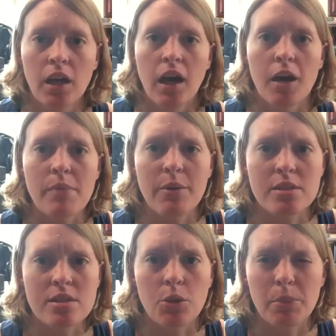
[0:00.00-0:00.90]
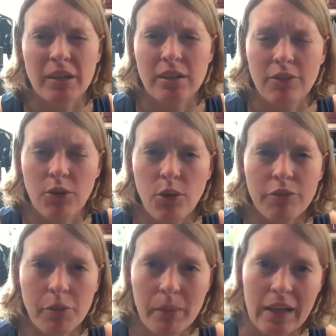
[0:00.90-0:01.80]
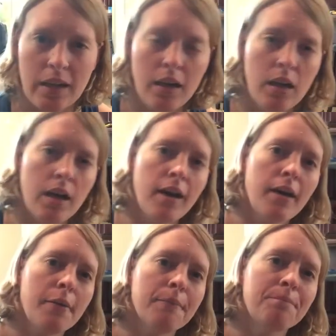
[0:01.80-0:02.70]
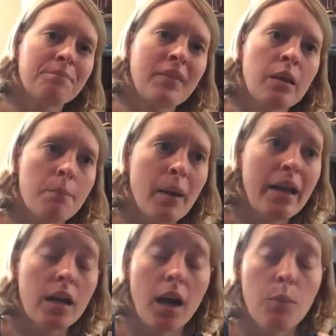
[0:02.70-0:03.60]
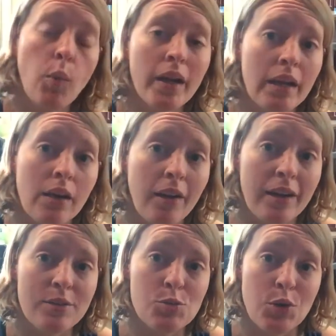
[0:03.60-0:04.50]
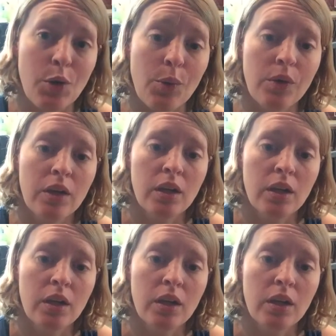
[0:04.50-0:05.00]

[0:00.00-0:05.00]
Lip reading: That one's still pretty difficult for me, but I'm working on it. So,